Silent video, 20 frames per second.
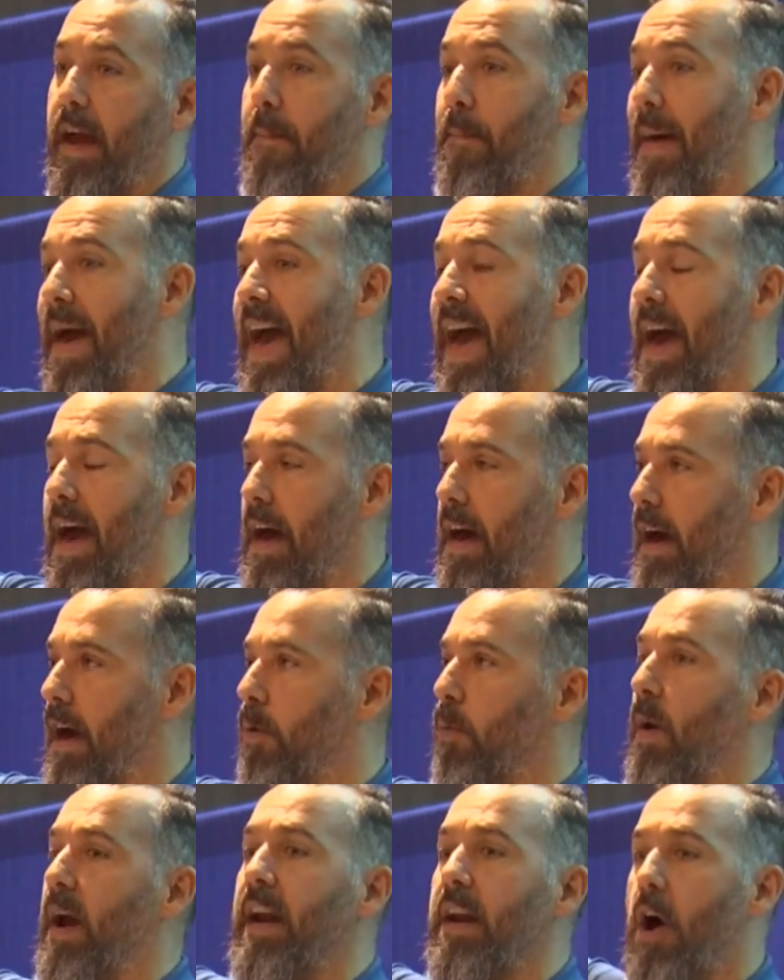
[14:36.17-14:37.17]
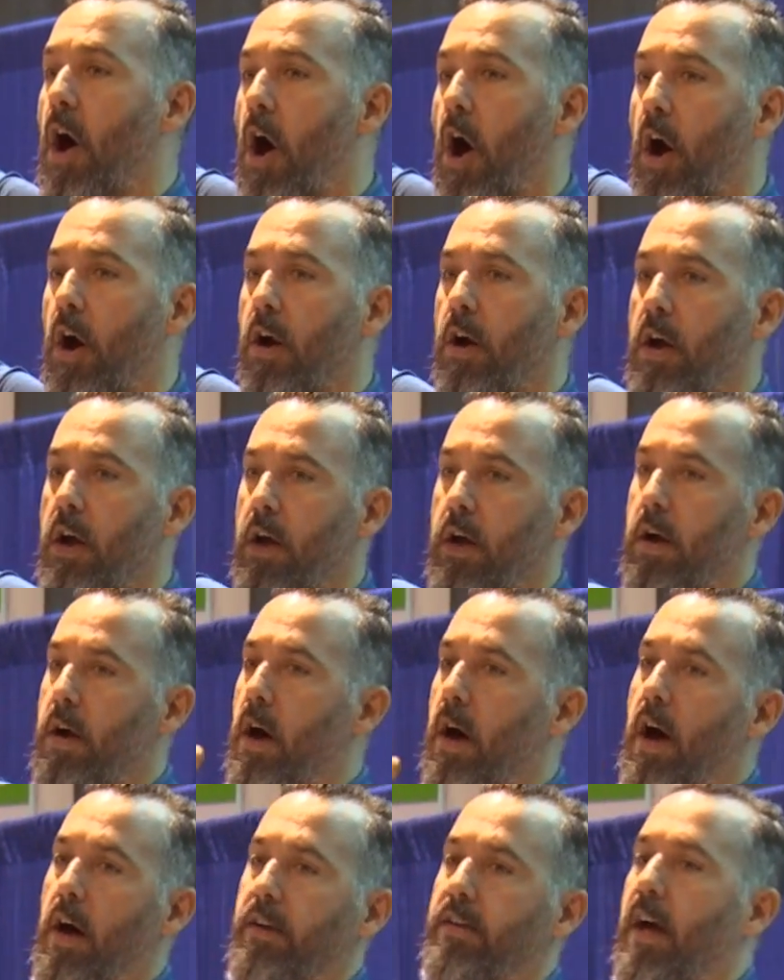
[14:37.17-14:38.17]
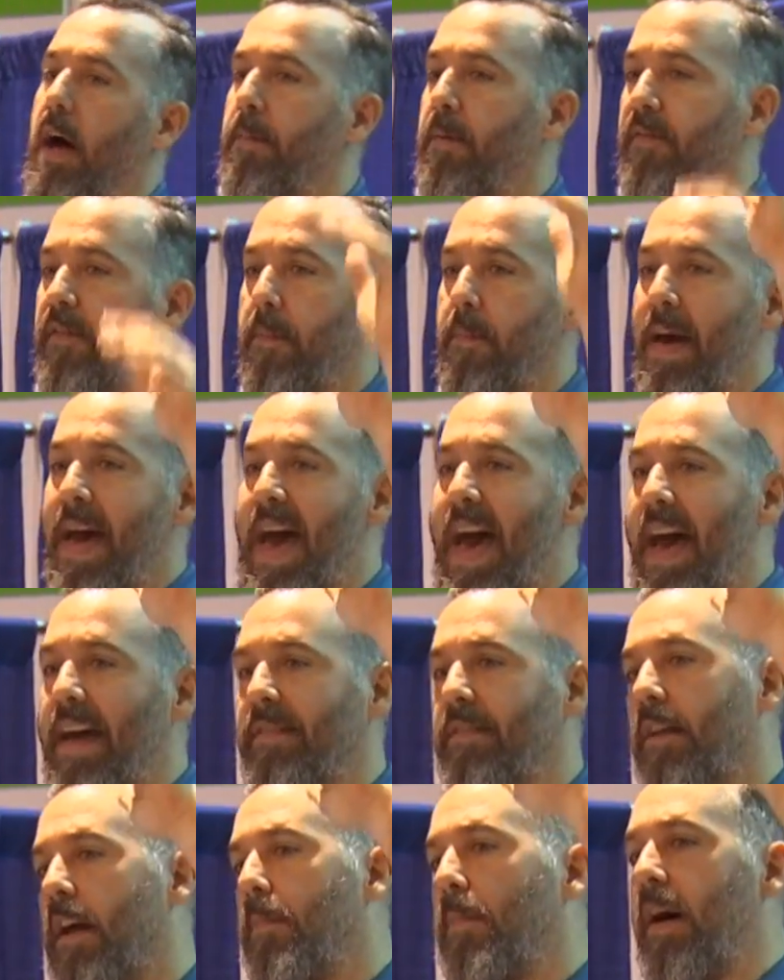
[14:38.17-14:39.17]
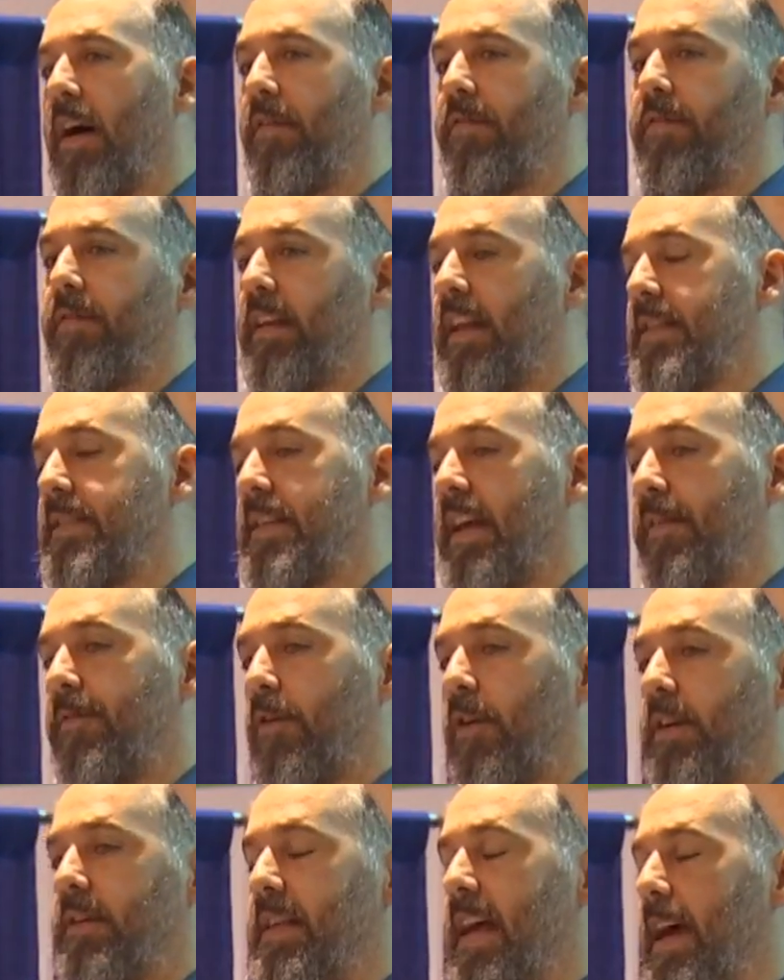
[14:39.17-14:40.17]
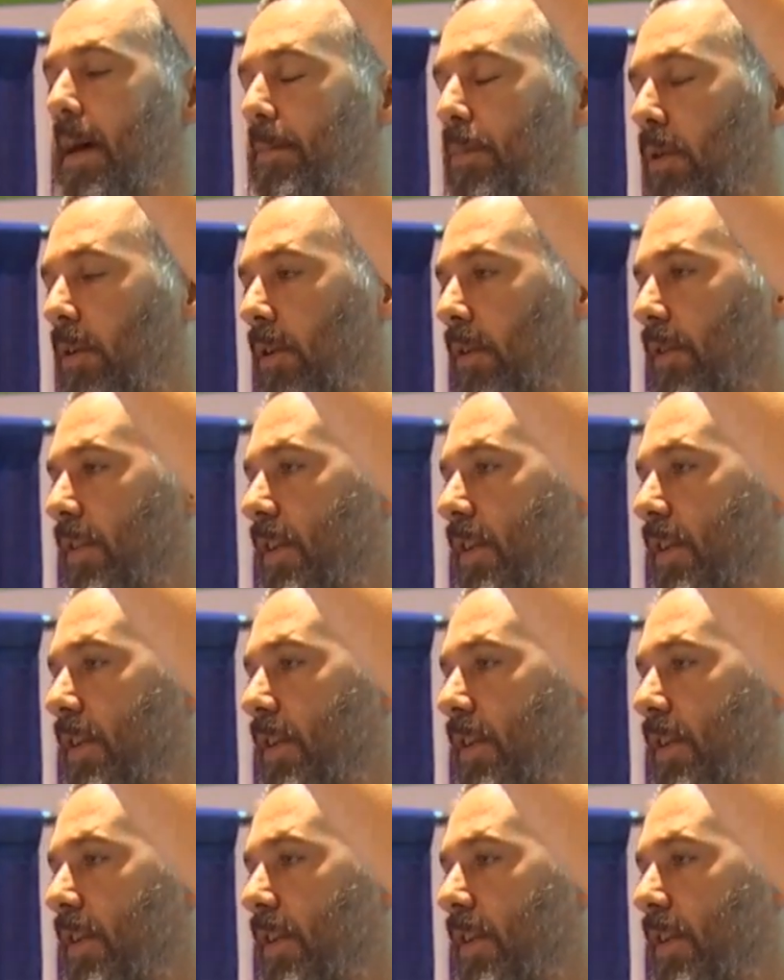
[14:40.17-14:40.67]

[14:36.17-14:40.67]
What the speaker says: a radar on top of a mast above, let's say, for example,